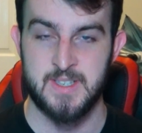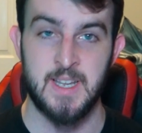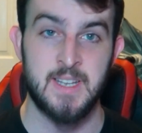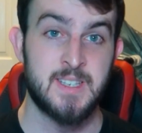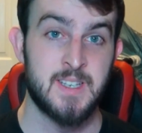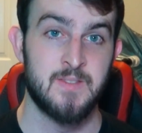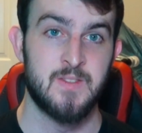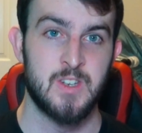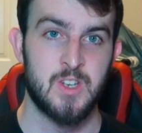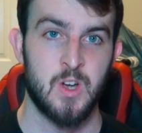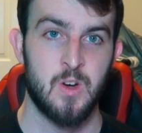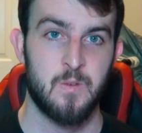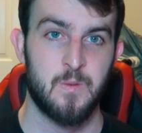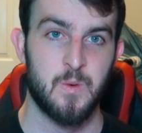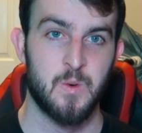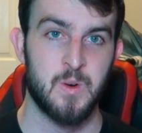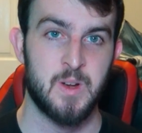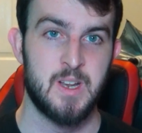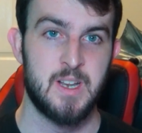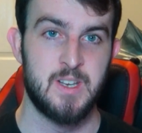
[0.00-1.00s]
you know incentive to
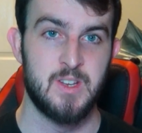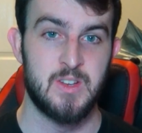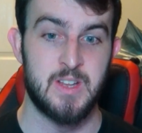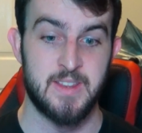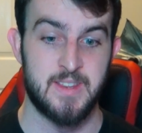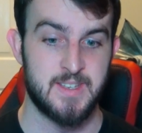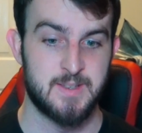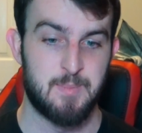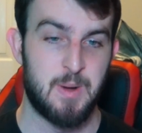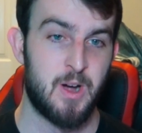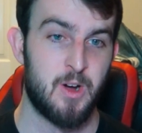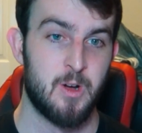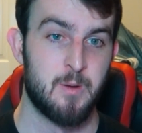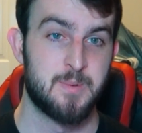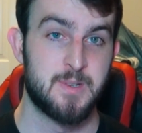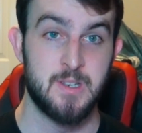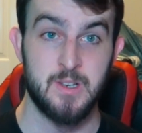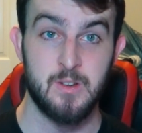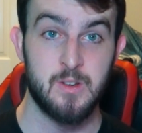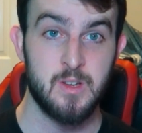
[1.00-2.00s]
go for it and you get these
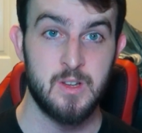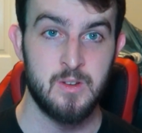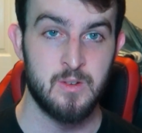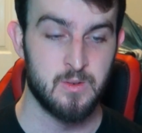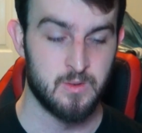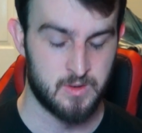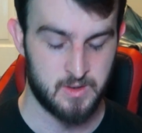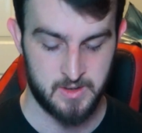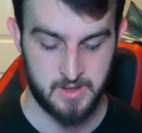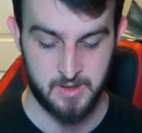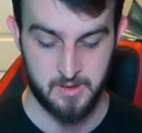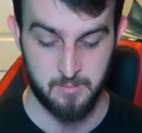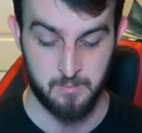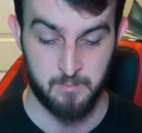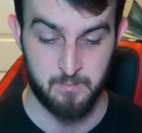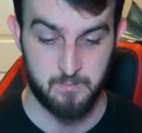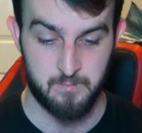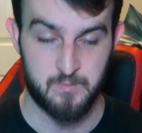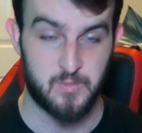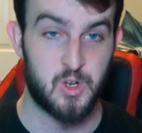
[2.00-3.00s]
power-ups and you, you're
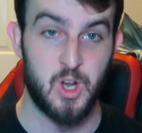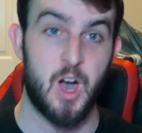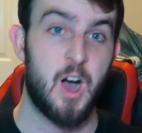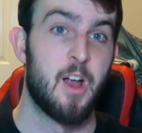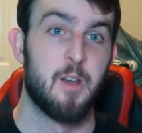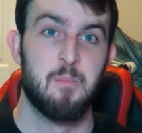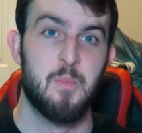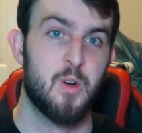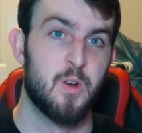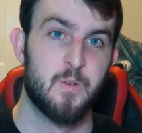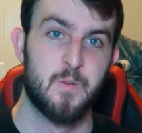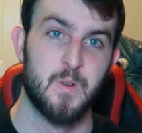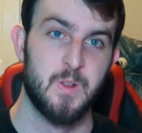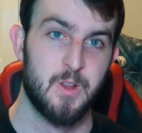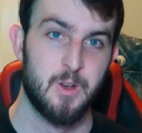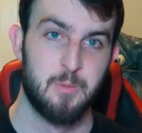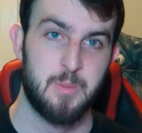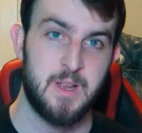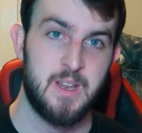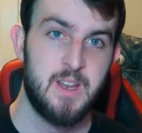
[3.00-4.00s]
in a god
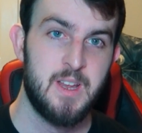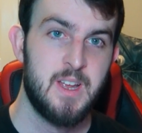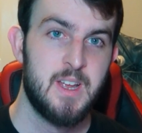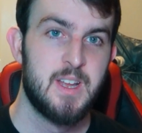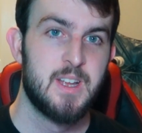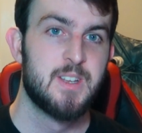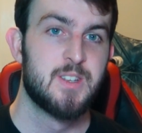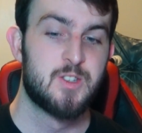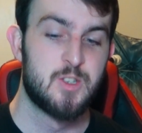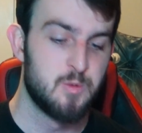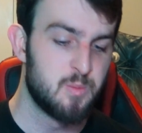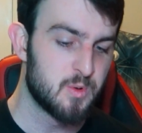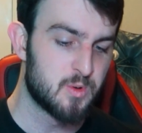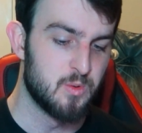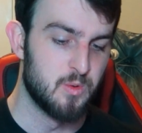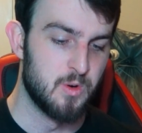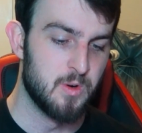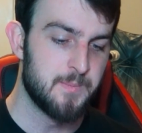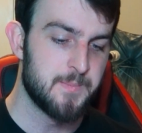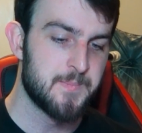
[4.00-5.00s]
mode for a little bit.
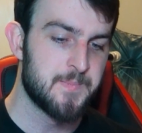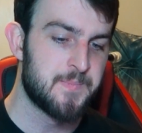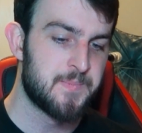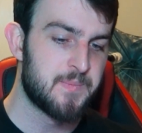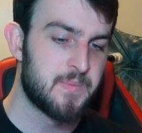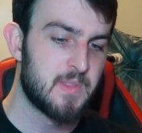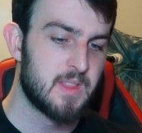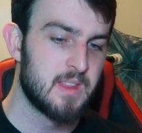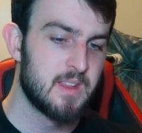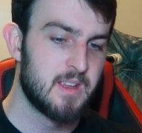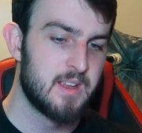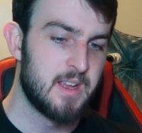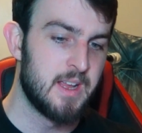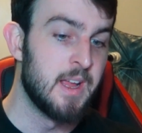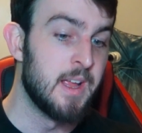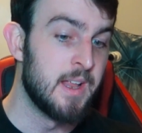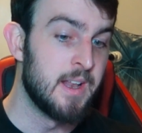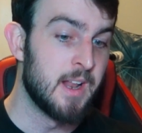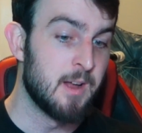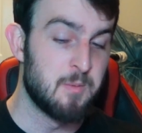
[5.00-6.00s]
Super cool.
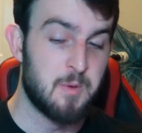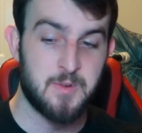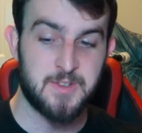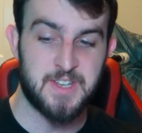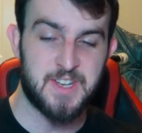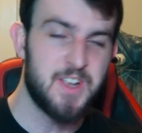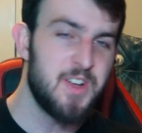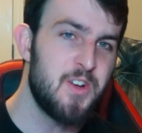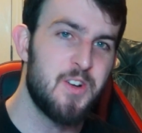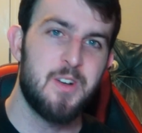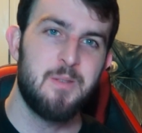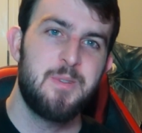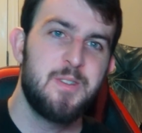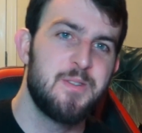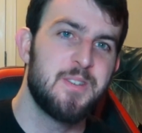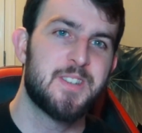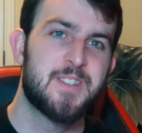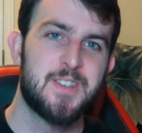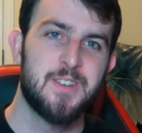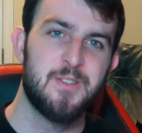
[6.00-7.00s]
And I'm almost like,
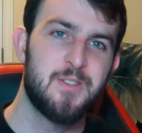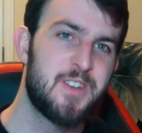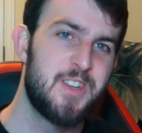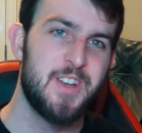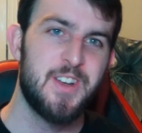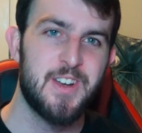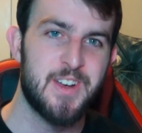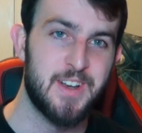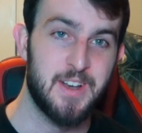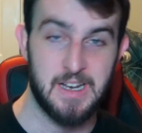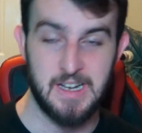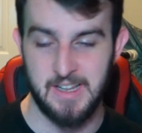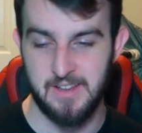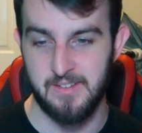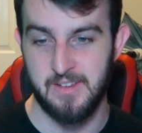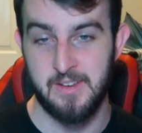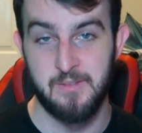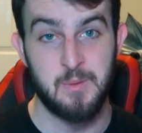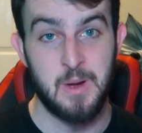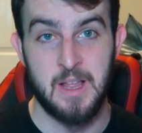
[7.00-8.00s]
oh, I'm doing so
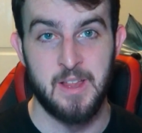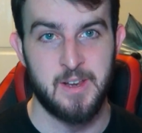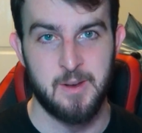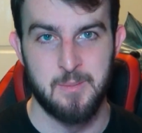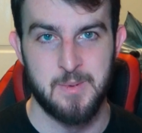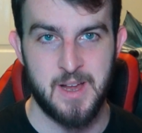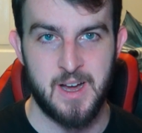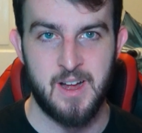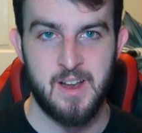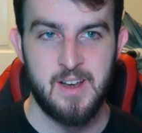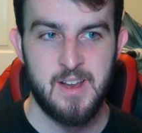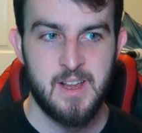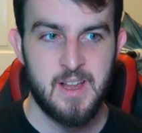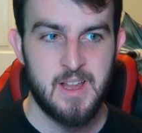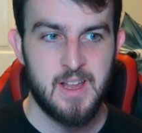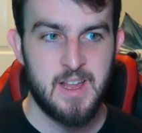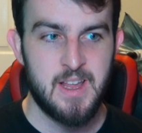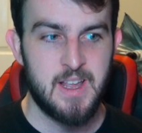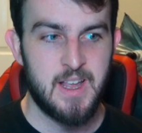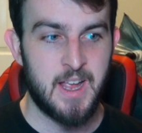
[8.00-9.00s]
good. And I, in reality, I'm
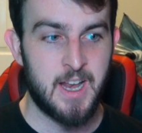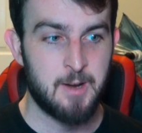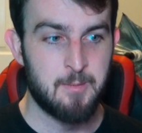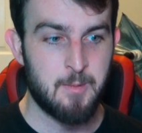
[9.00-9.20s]
not.